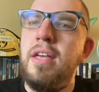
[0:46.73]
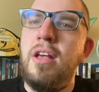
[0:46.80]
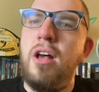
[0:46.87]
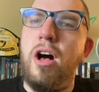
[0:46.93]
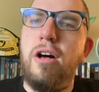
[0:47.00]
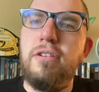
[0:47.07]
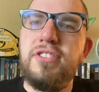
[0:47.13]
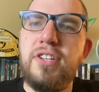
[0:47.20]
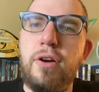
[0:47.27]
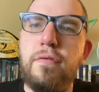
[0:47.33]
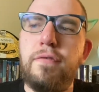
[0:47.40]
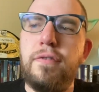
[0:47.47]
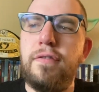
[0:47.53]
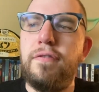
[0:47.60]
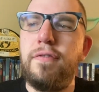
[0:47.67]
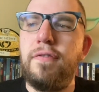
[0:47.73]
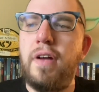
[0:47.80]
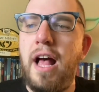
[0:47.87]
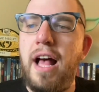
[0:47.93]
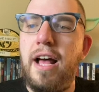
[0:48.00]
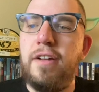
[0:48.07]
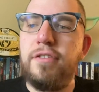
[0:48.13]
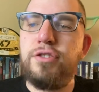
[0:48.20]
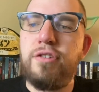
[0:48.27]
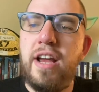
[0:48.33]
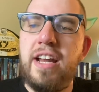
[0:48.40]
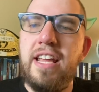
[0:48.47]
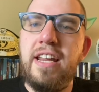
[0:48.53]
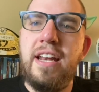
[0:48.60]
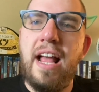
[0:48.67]
Also for uh,
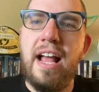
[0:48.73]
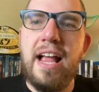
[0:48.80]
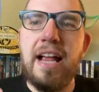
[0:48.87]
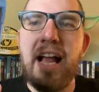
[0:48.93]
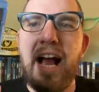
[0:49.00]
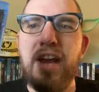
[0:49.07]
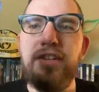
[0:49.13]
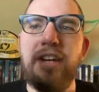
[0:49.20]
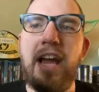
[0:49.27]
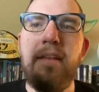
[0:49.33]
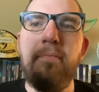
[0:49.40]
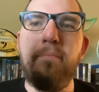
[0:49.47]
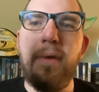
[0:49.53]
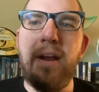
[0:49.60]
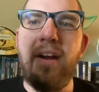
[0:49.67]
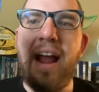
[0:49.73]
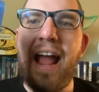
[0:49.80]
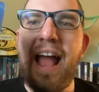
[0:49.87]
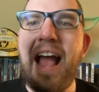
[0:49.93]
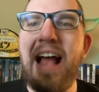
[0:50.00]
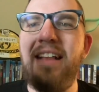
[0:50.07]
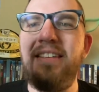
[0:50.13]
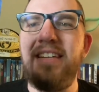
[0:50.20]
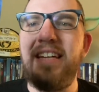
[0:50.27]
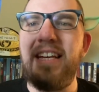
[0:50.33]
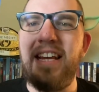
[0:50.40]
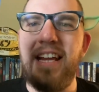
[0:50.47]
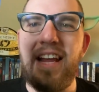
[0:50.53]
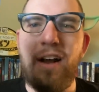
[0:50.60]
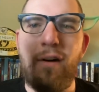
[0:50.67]
trade-in, I got Nightmare
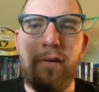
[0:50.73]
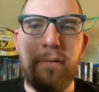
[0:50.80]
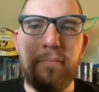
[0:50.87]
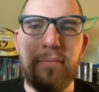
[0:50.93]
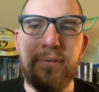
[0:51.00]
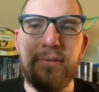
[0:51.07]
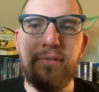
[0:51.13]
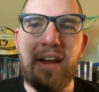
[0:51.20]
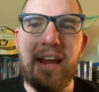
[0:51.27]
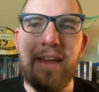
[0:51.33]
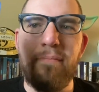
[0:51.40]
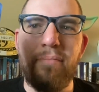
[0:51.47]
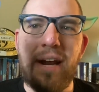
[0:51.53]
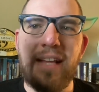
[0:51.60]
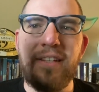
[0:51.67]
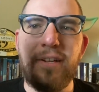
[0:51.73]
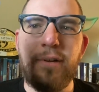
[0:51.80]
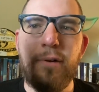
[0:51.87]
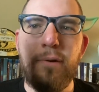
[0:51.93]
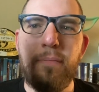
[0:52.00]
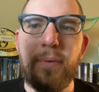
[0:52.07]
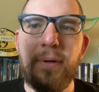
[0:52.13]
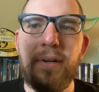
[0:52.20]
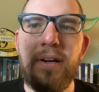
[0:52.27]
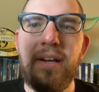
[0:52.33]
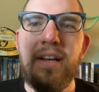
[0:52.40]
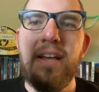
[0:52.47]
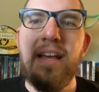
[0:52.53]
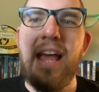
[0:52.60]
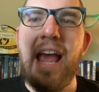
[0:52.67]
Alley on Blu-ray. Bradley Cooper
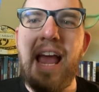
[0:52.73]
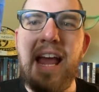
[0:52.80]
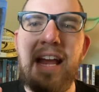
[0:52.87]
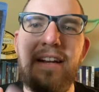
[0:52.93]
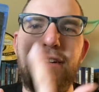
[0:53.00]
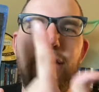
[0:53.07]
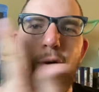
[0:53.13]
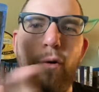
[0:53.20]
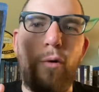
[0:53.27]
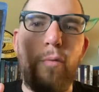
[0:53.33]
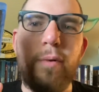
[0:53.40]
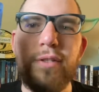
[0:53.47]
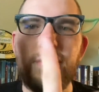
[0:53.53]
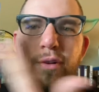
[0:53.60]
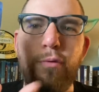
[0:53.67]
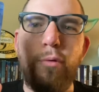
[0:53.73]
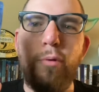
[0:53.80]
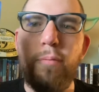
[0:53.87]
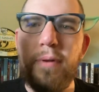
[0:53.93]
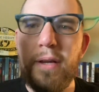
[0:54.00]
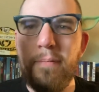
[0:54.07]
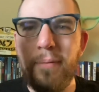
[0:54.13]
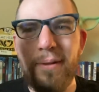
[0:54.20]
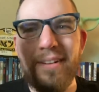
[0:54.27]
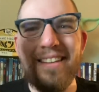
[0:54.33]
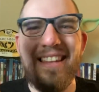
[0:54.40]
and a whole bunch of cool people.